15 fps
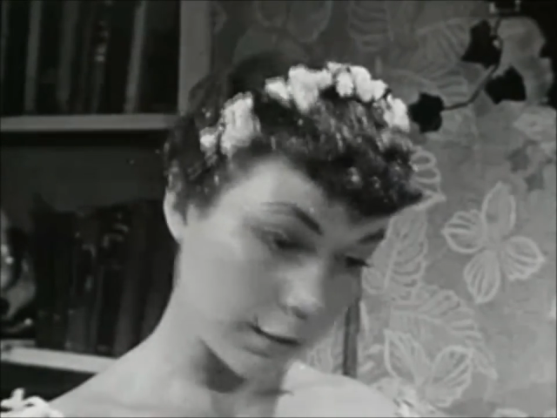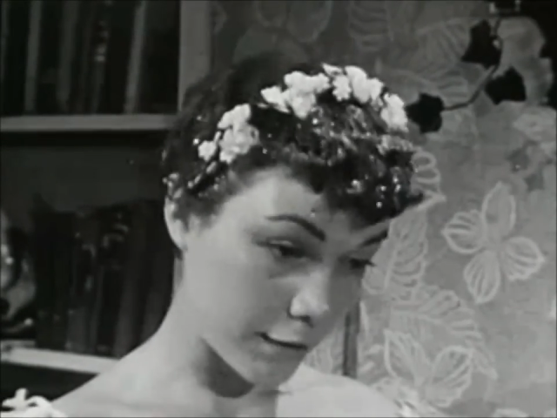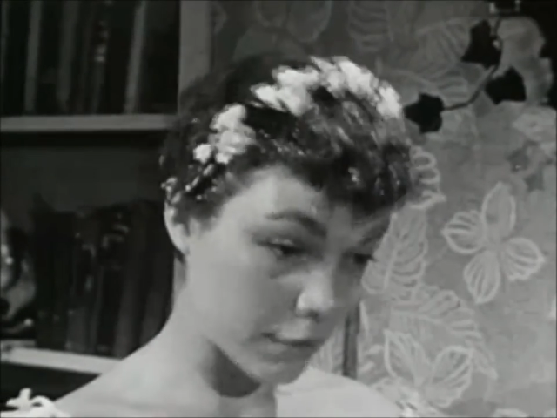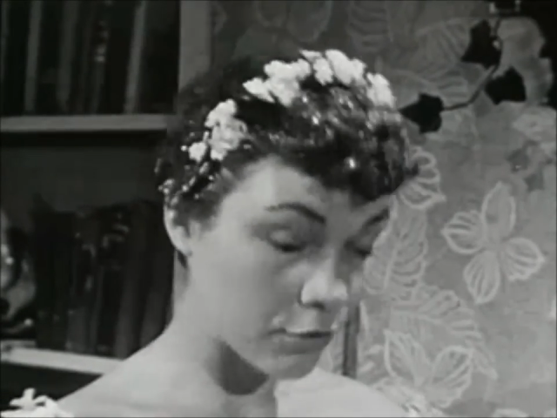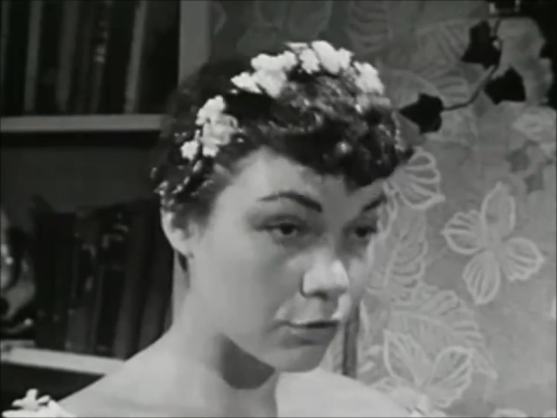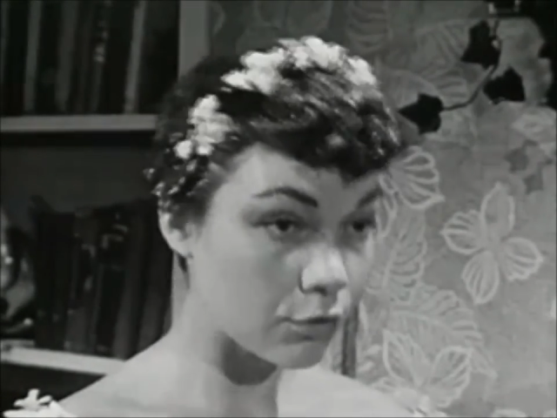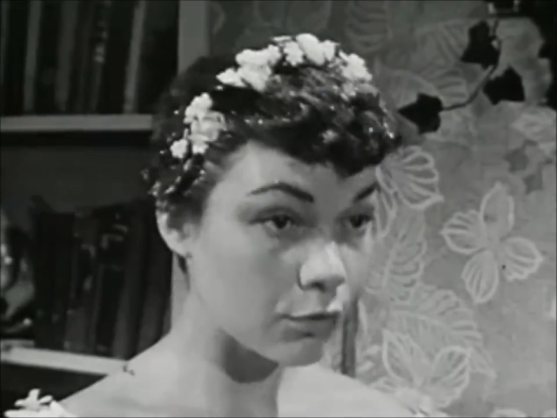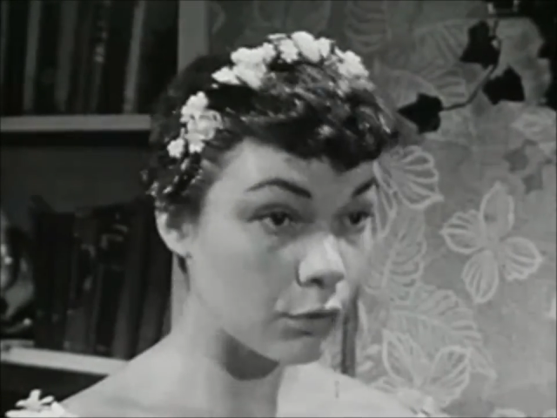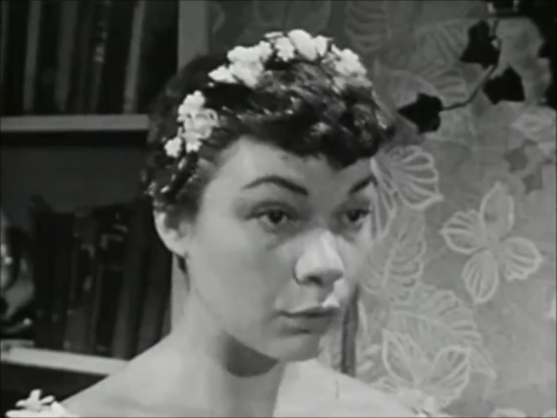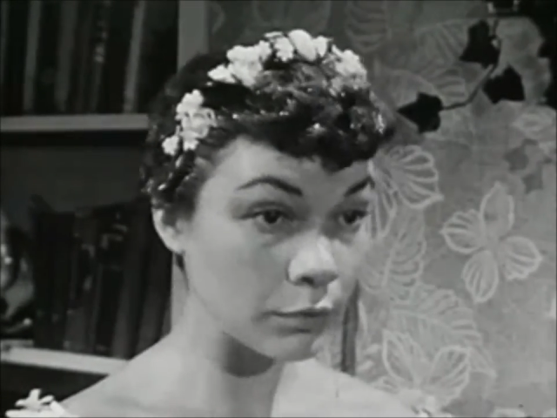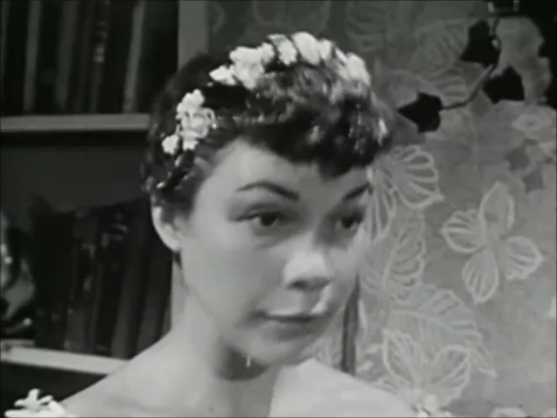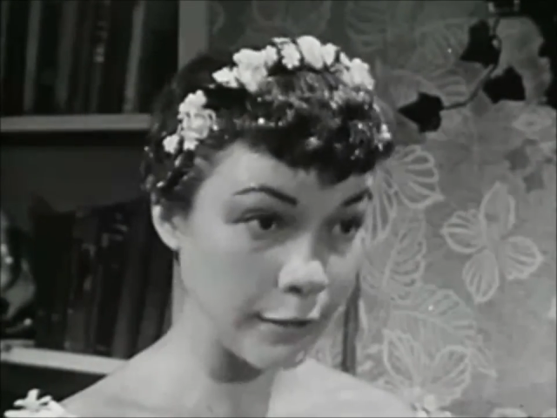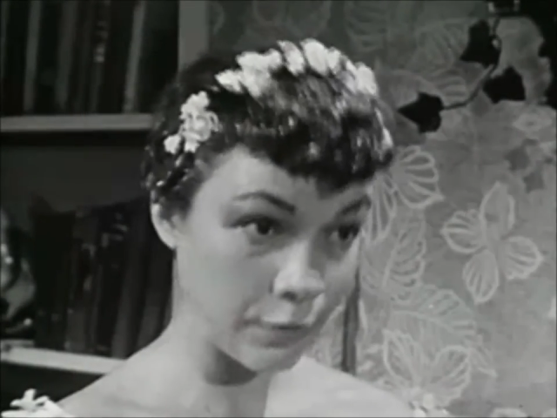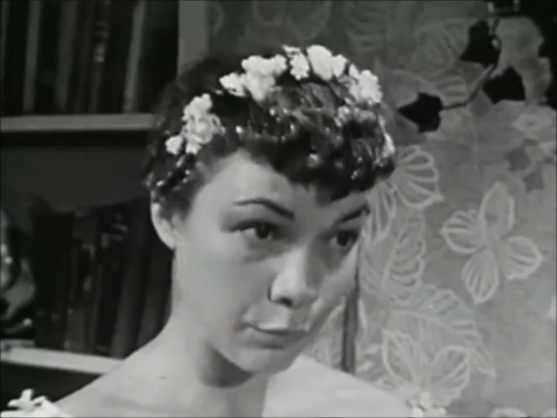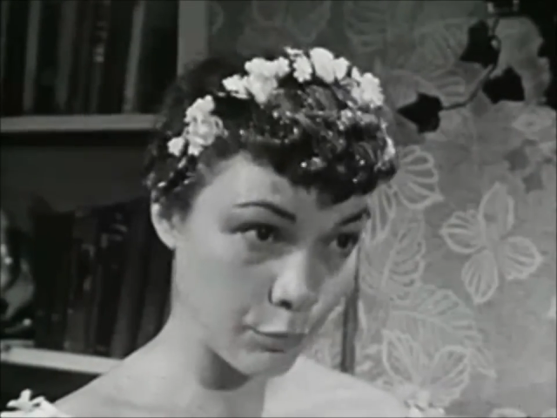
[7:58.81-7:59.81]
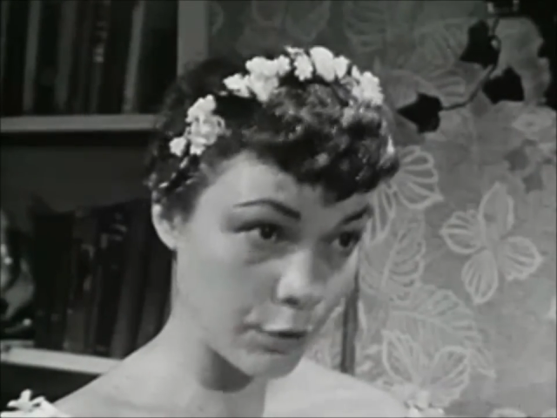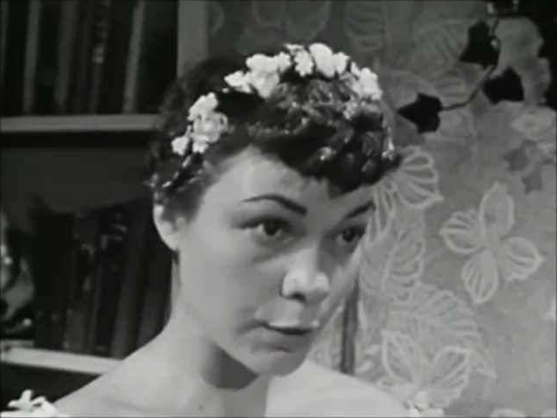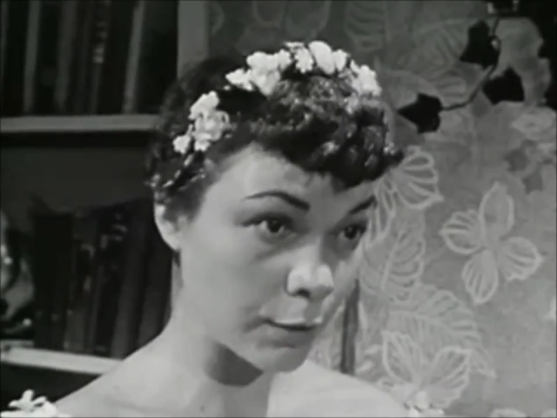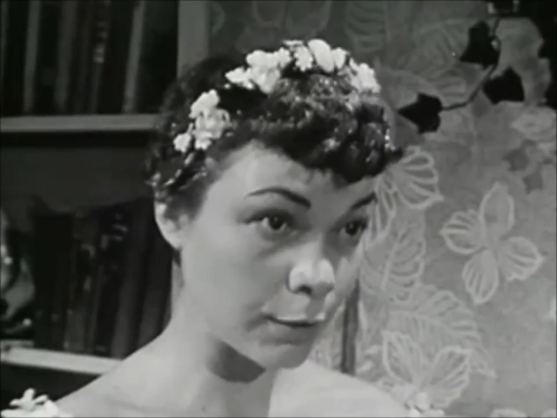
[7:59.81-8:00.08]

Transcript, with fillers: guess you don't need me